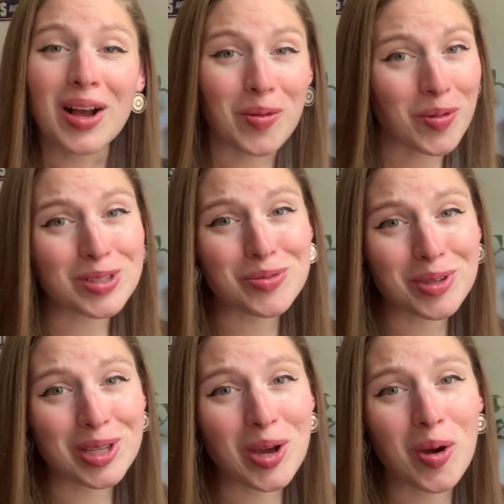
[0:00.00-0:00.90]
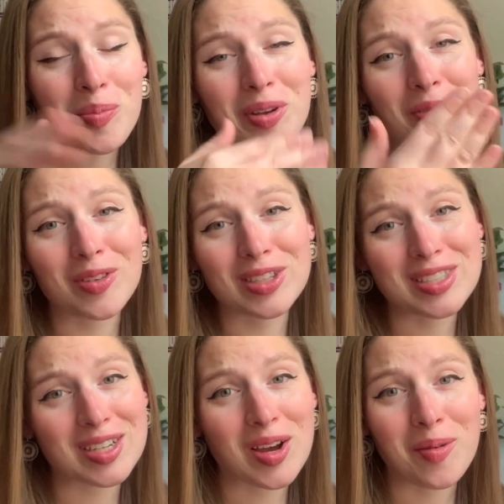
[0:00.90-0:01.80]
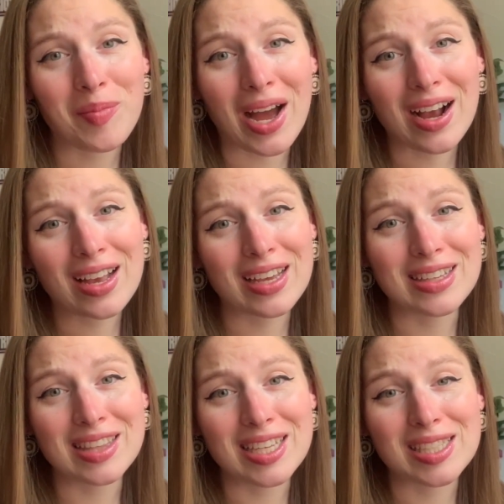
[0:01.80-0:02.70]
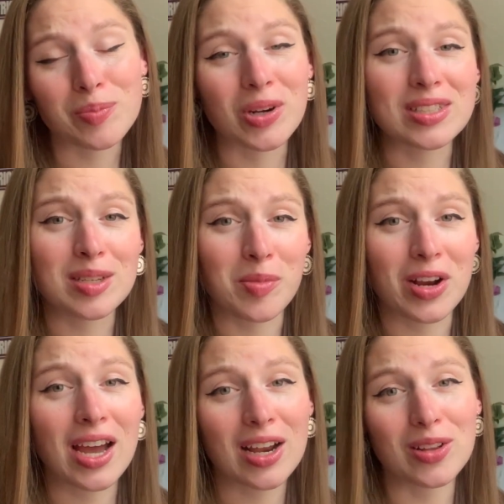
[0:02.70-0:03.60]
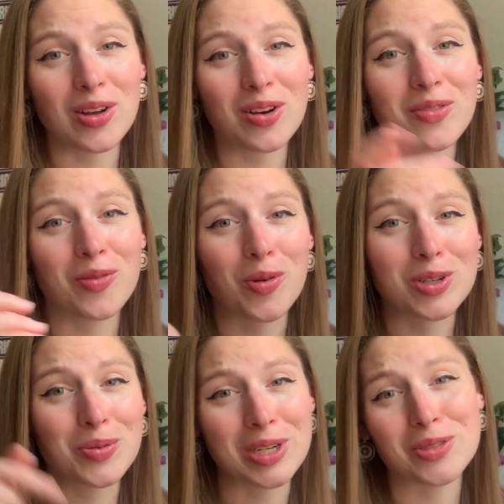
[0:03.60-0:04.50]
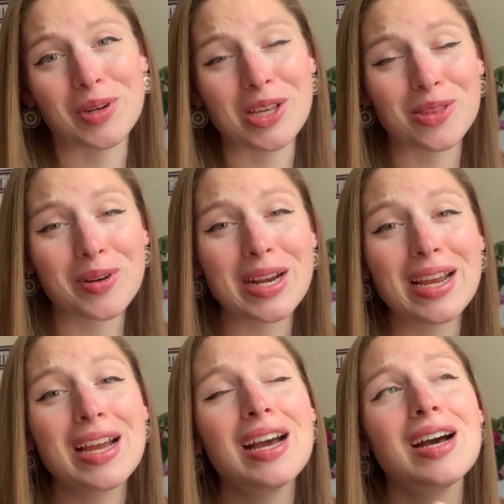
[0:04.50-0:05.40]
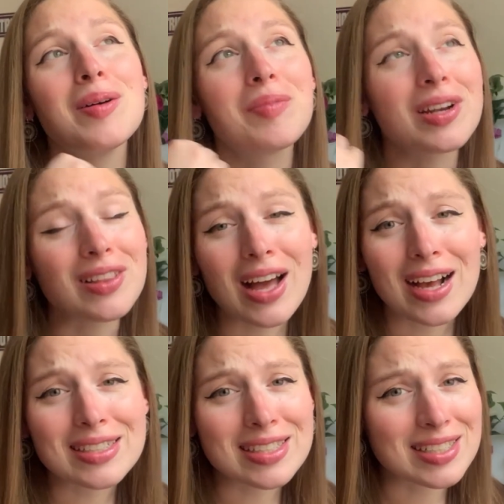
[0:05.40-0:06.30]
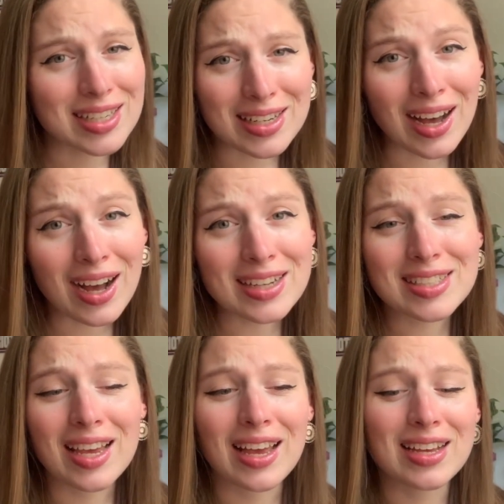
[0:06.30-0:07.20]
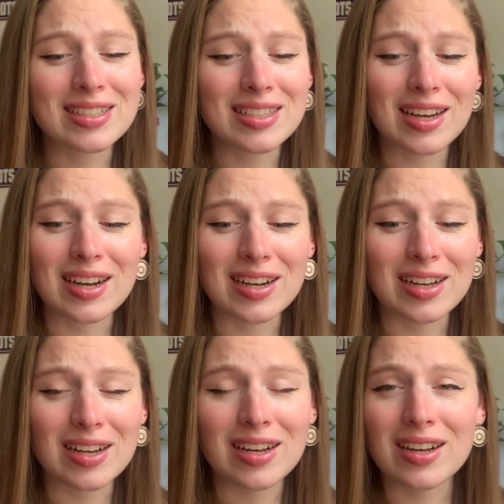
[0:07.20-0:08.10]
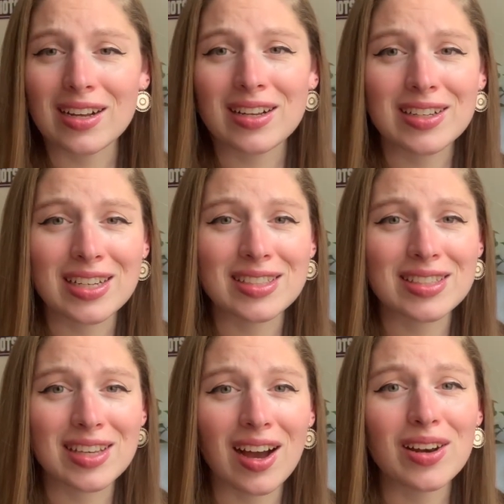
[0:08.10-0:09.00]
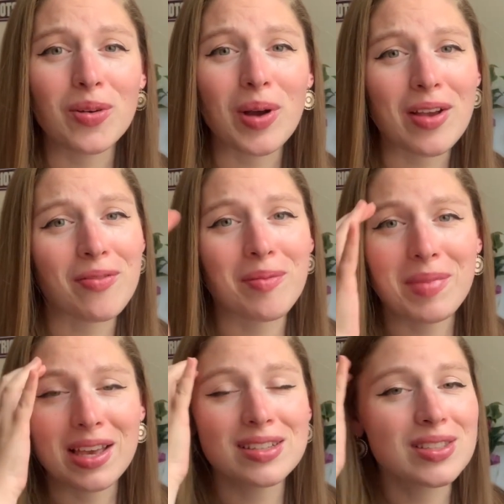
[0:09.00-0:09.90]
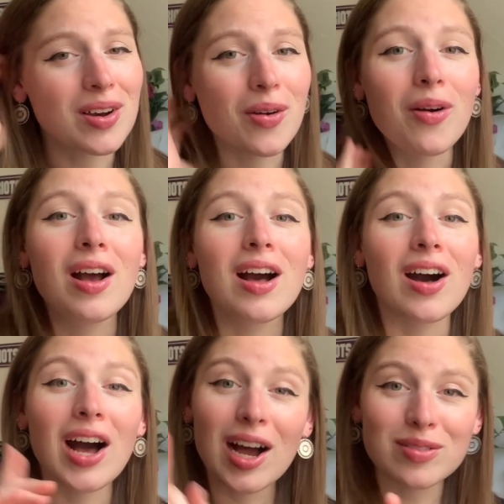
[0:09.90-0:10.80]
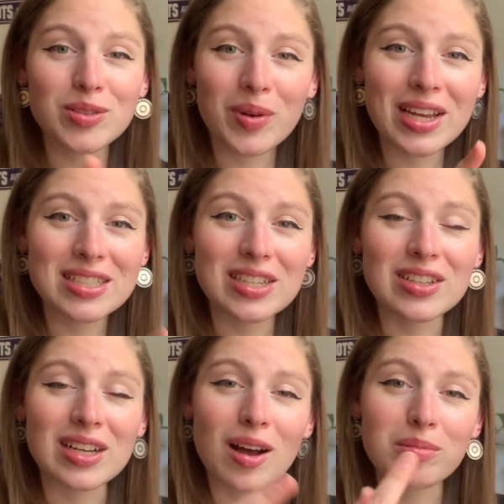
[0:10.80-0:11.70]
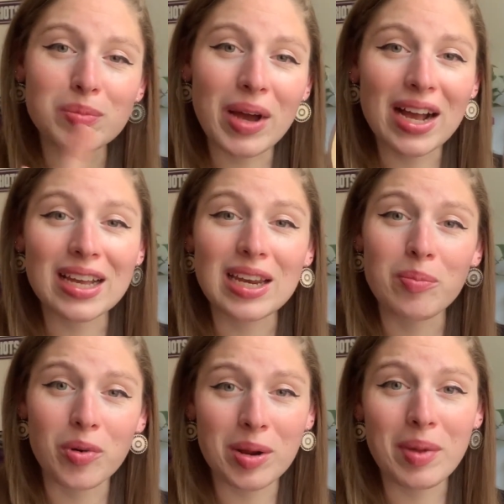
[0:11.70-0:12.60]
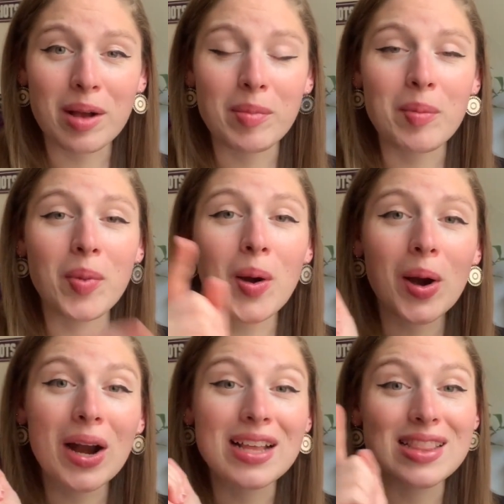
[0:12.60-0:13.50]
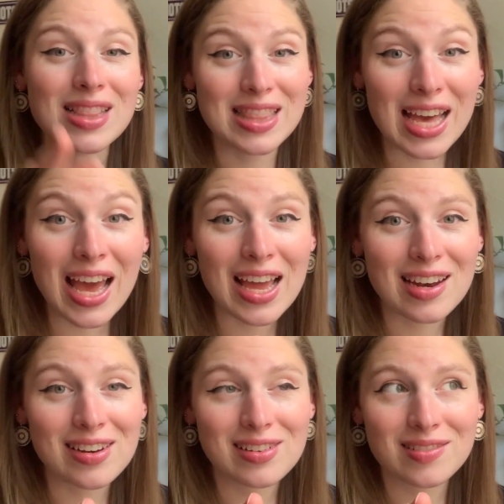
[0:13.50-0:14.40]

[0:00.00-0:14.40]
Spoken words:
I was really hoping for this to come back in the spring summer catalog for 2023, but alas, it did not, and it's gotten away from me. So I'll have to wait until it comes back in a Bring Back My Bar, and then